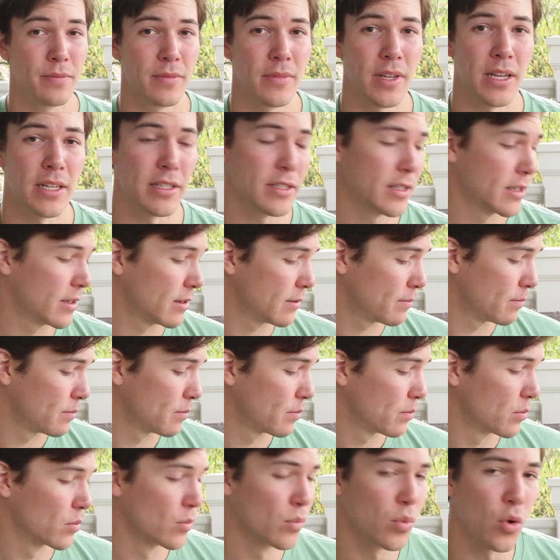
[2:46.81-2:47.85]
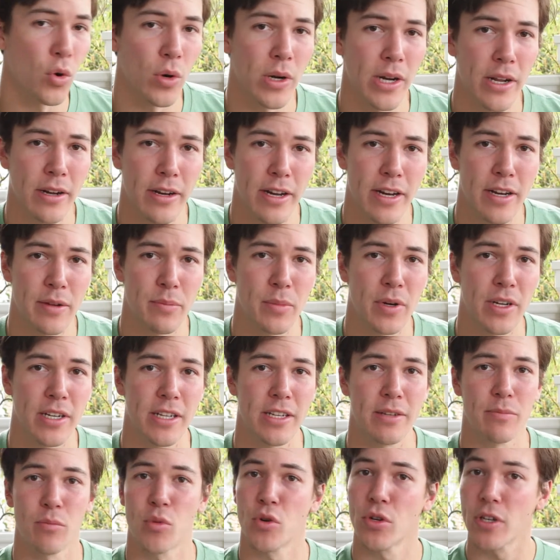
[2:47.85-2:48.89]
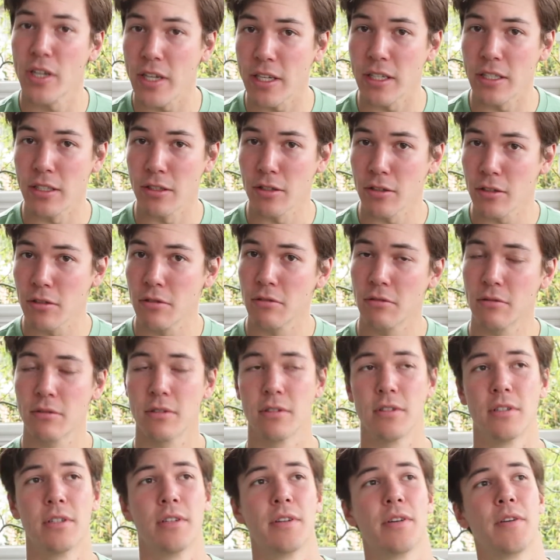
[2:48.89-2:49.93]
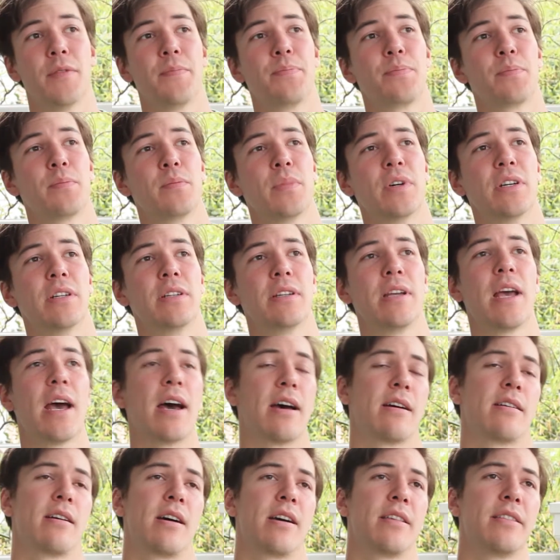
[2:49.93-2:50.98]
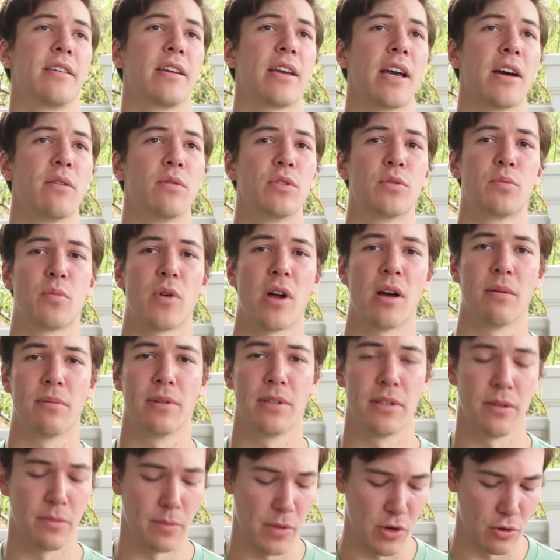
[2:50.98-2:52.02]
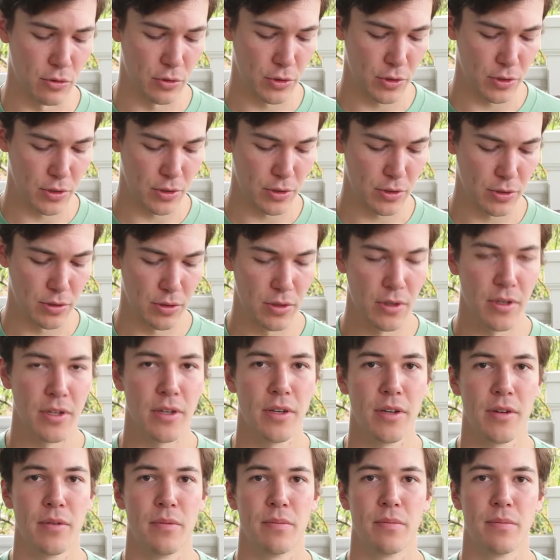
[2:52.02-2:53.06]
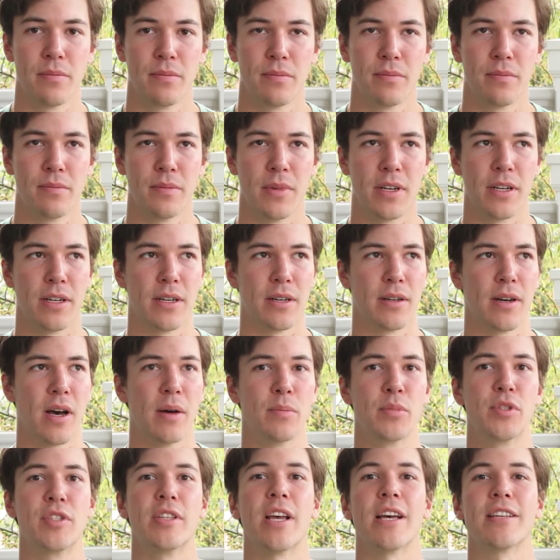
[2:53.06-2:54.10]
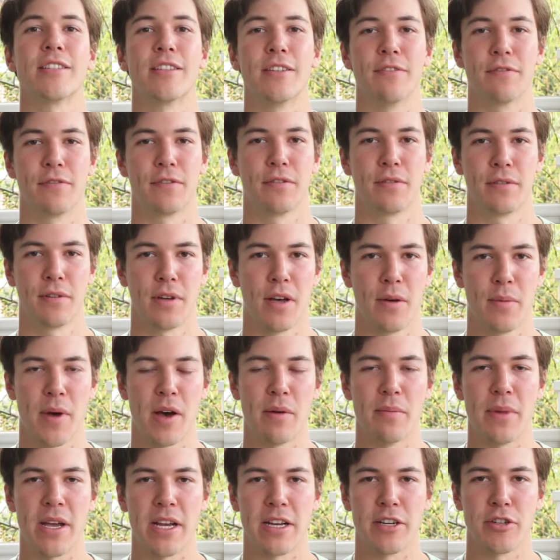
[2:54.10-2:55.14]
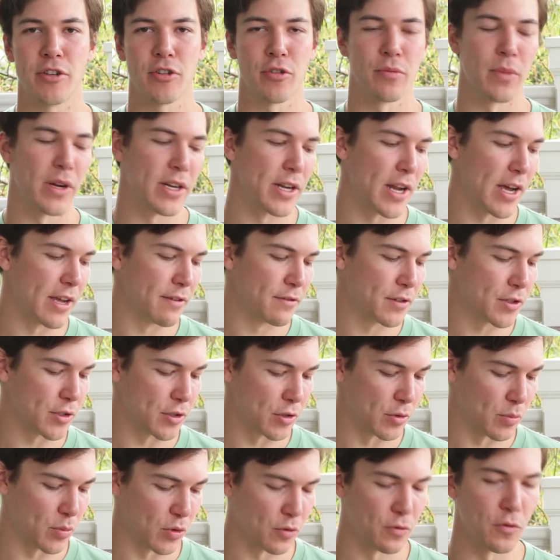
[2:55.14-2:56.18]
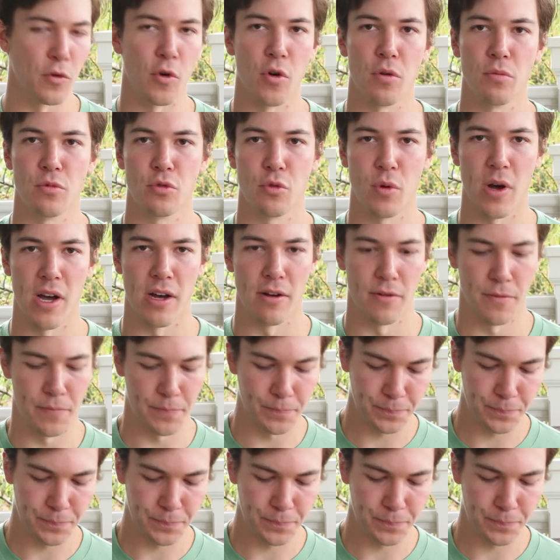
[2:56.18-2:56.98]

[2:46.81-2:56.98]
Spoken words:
Not to point out anybody in particular, but yeah, I think I was probably the most obsessive about making sure my knife still performed well.